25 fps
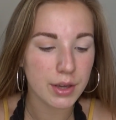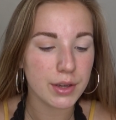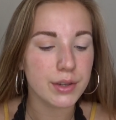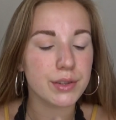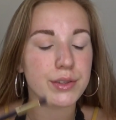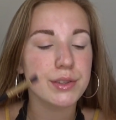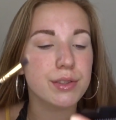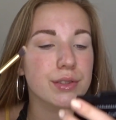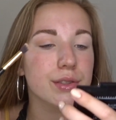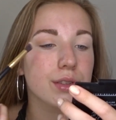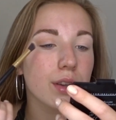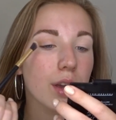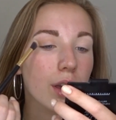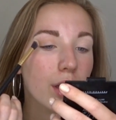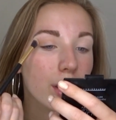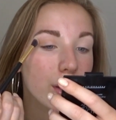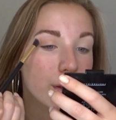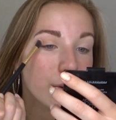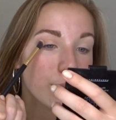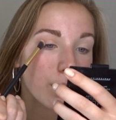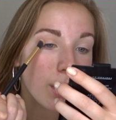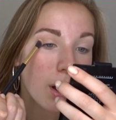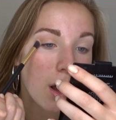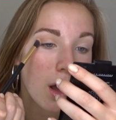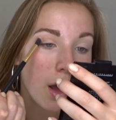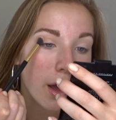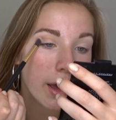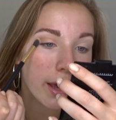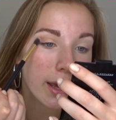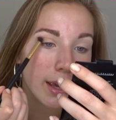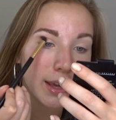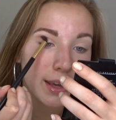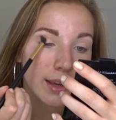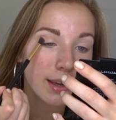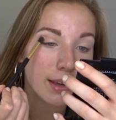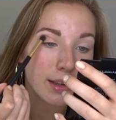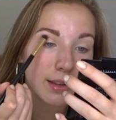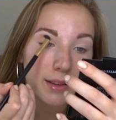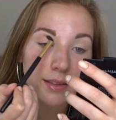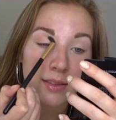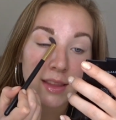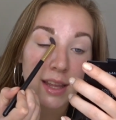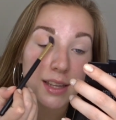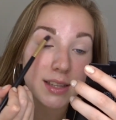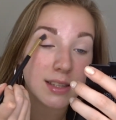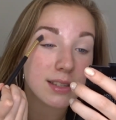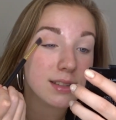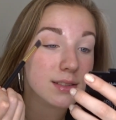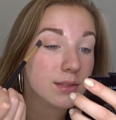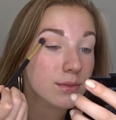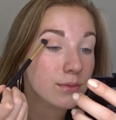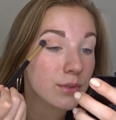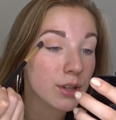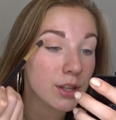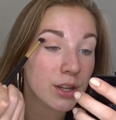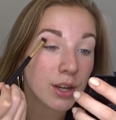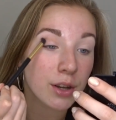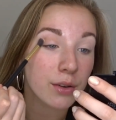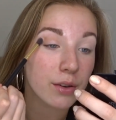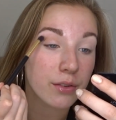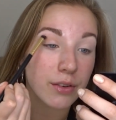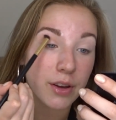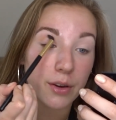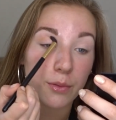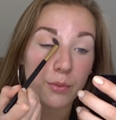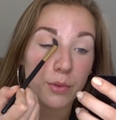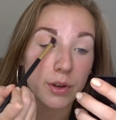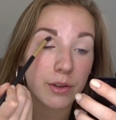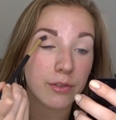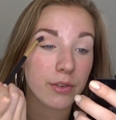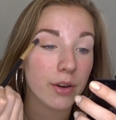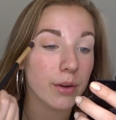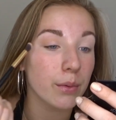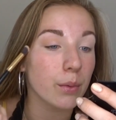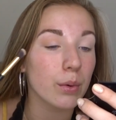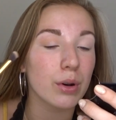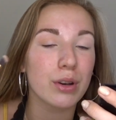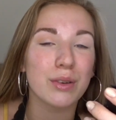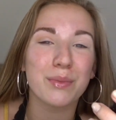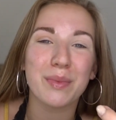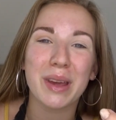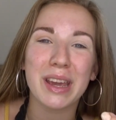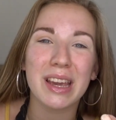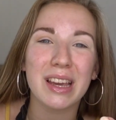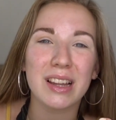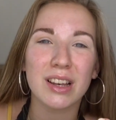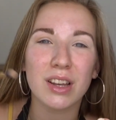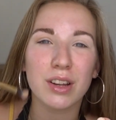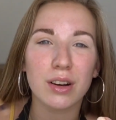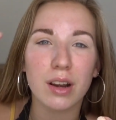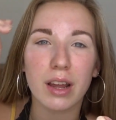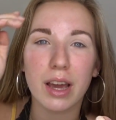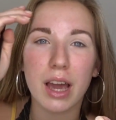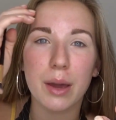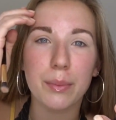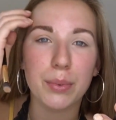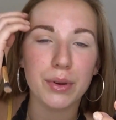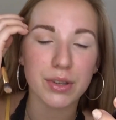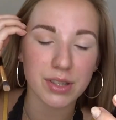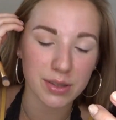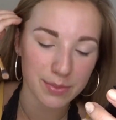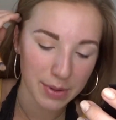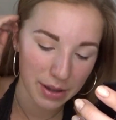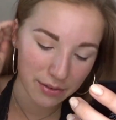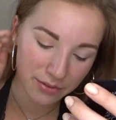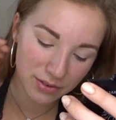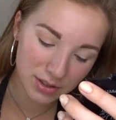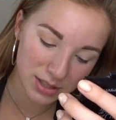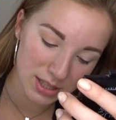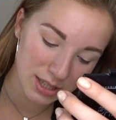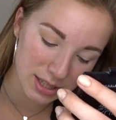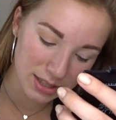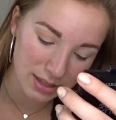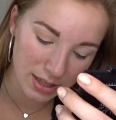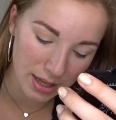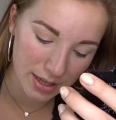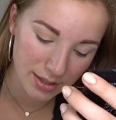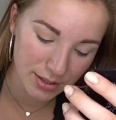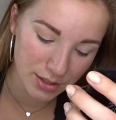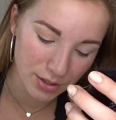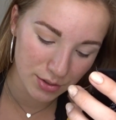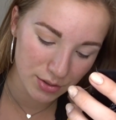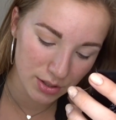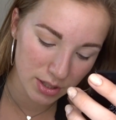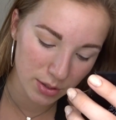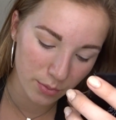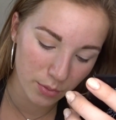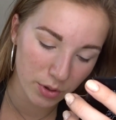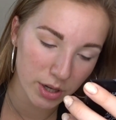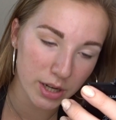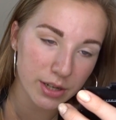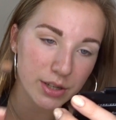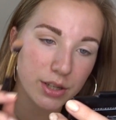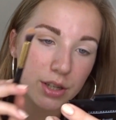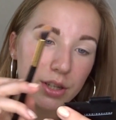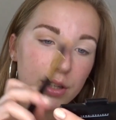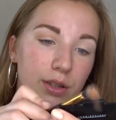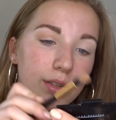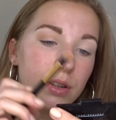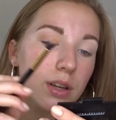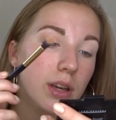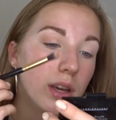So that's, you know, if I want to make it look like I put some effort in, that's usually what I do.